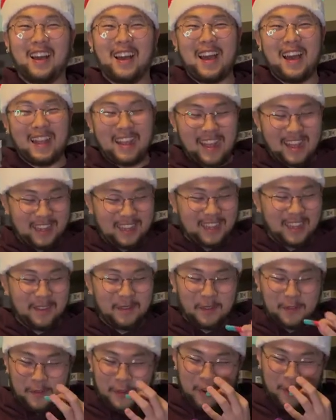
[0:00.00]
I got
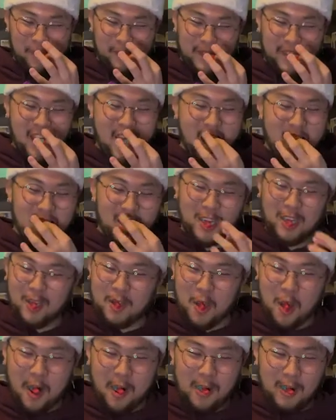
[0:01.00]
gummy worms.
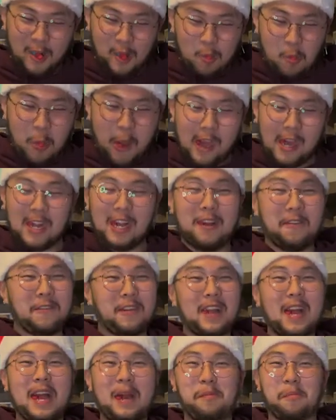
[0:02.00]
I
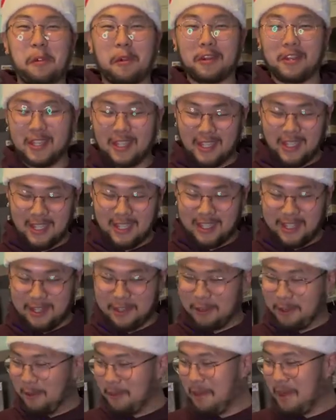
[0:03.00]
forgot I purchased these
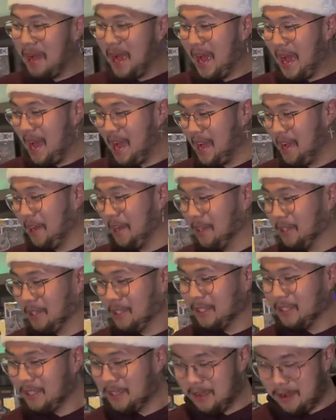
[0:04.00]
too.
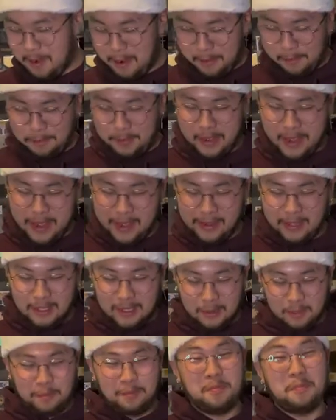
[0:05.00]
Oh, but
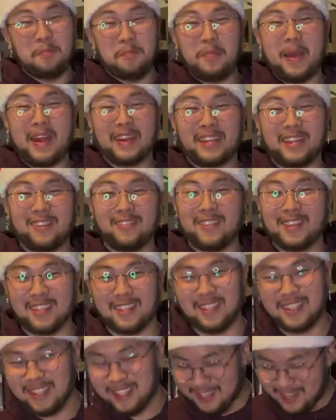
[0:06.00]
back to the Red
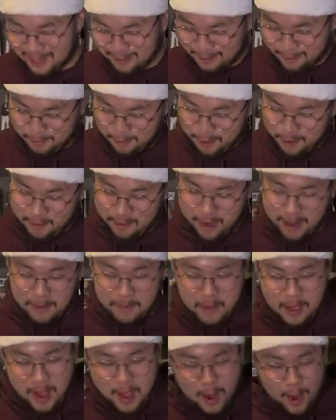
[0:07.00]
and Blue Schedule program.